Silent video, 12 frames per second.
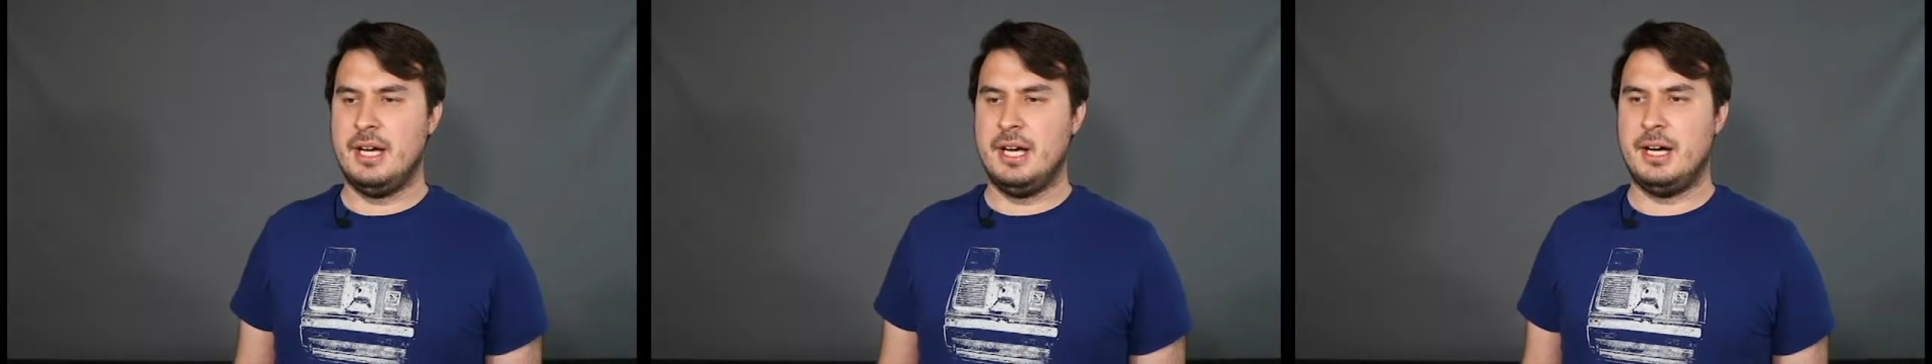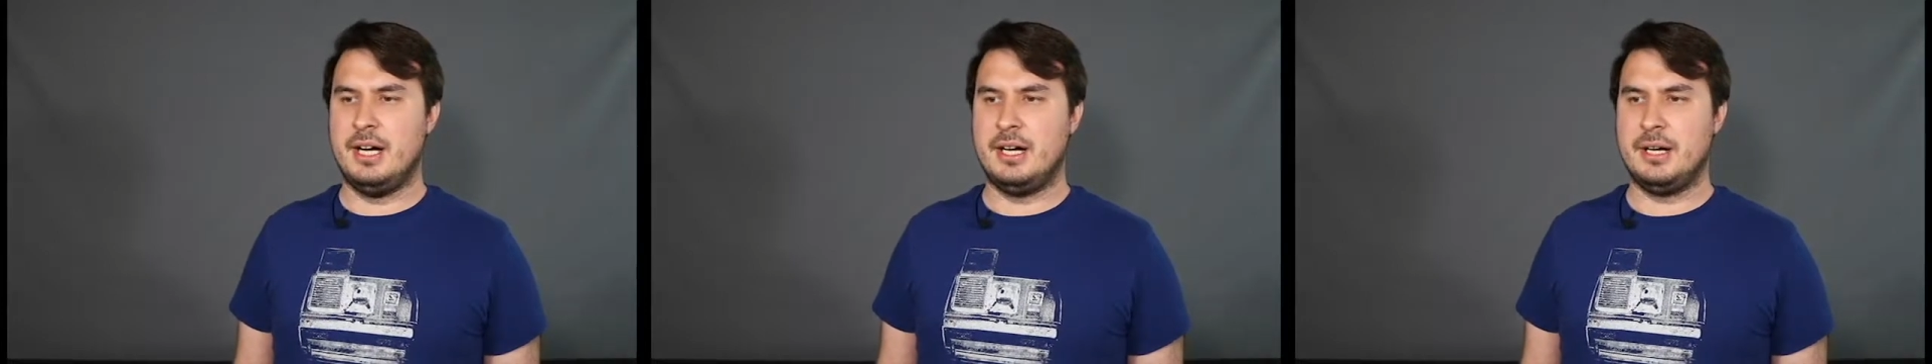
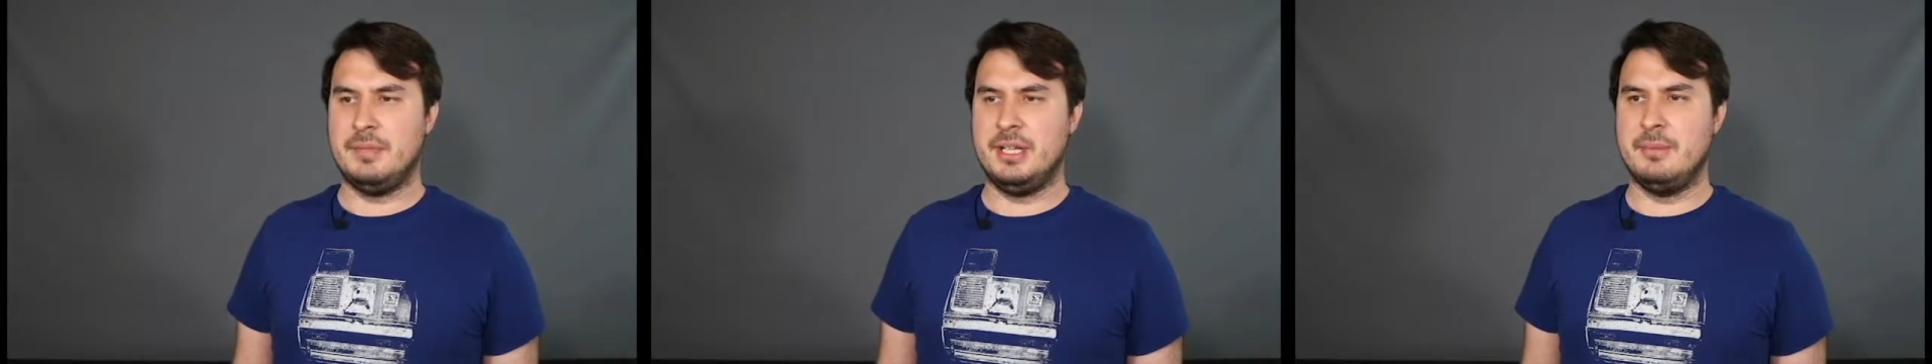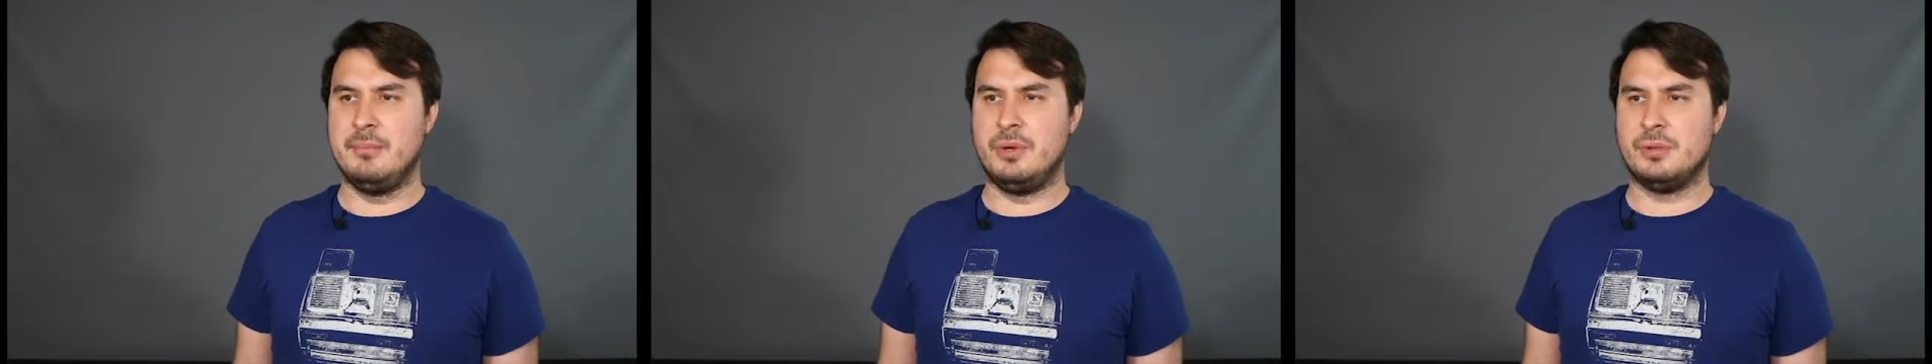
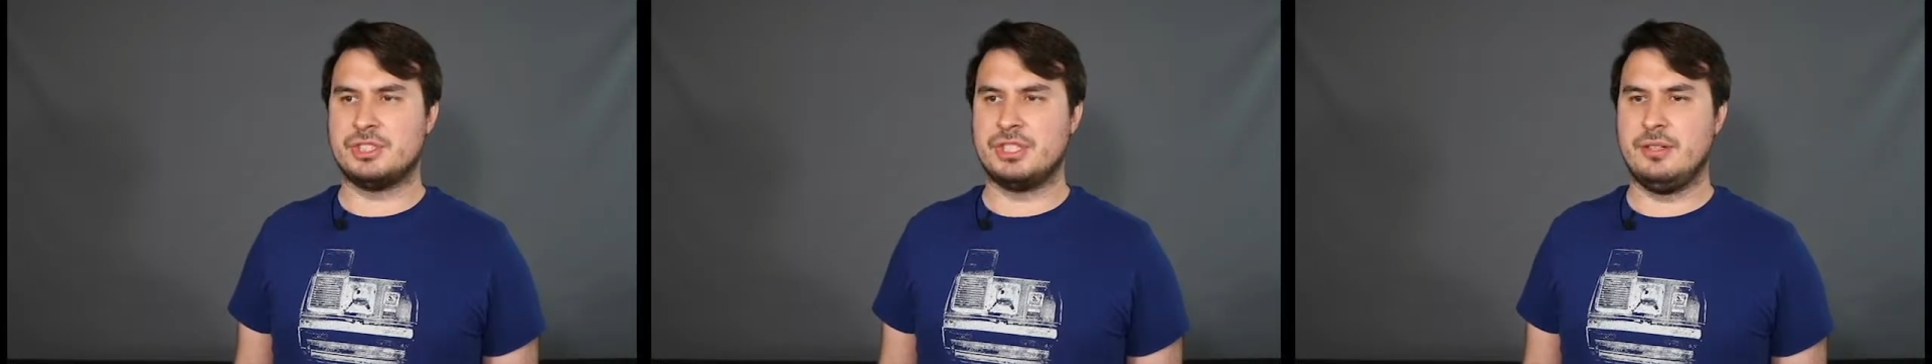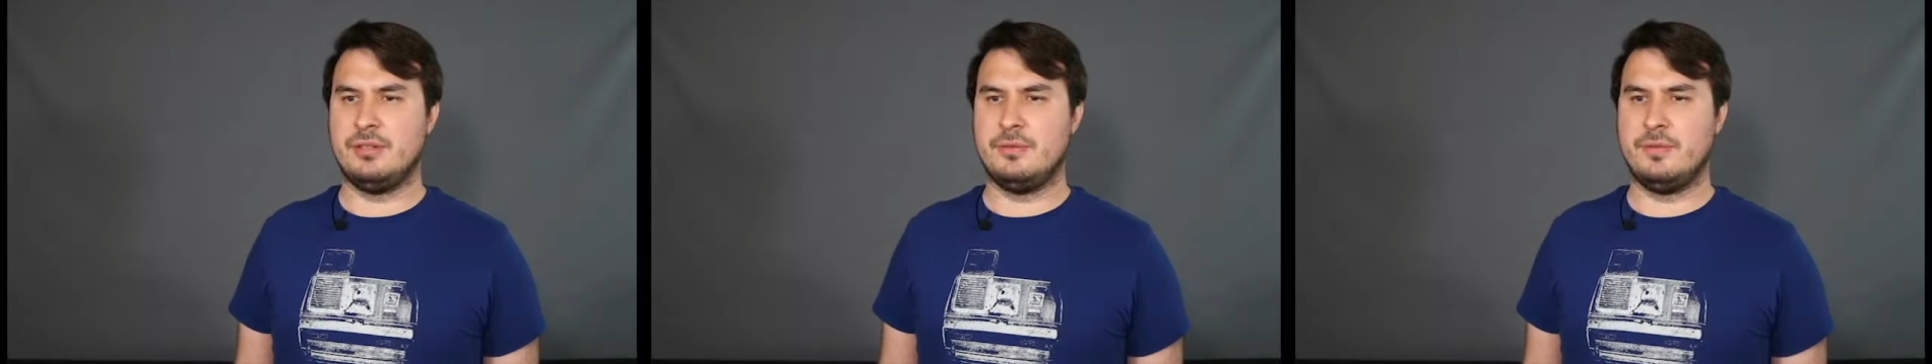the
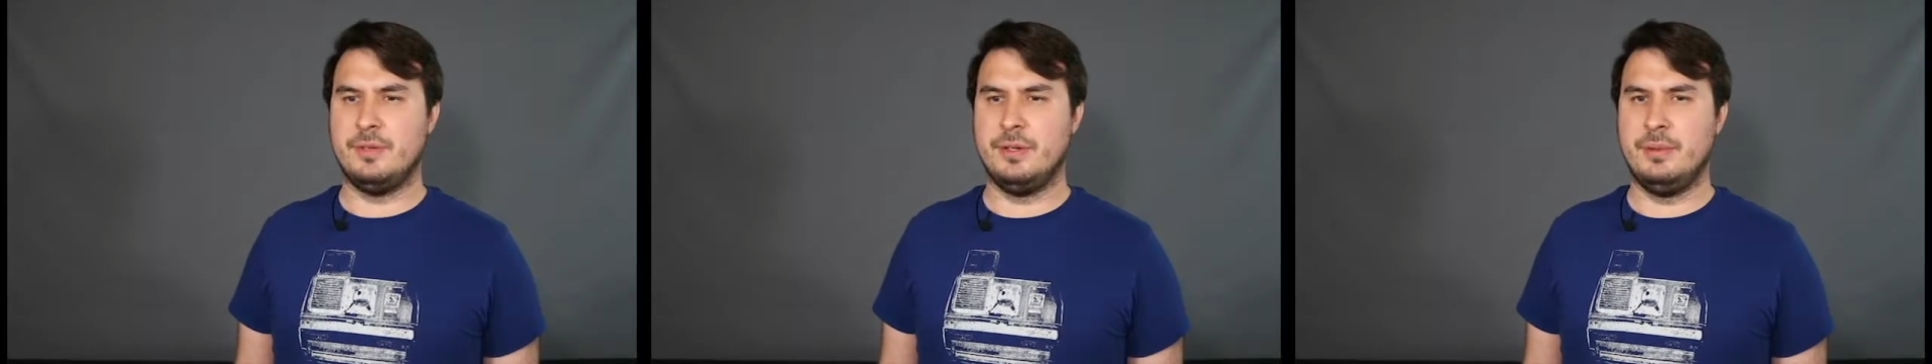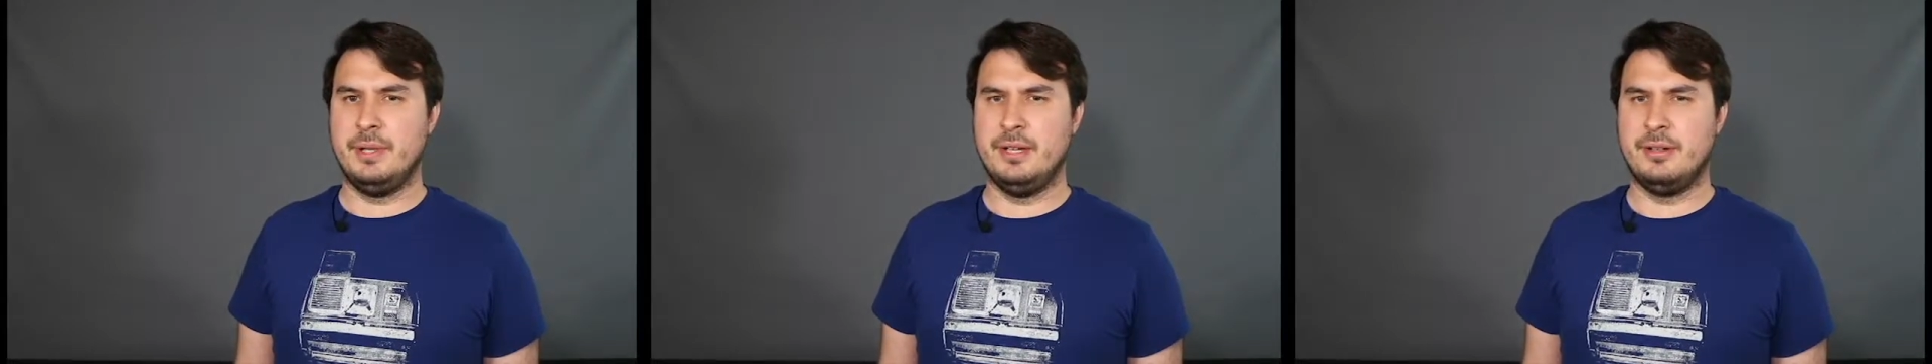emulsion
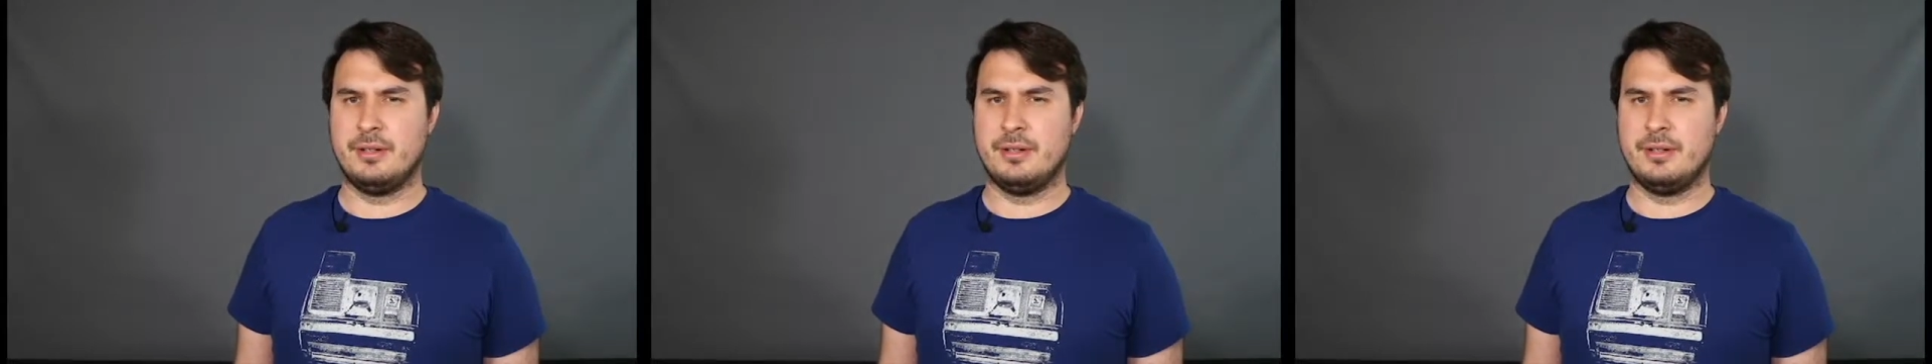fluid,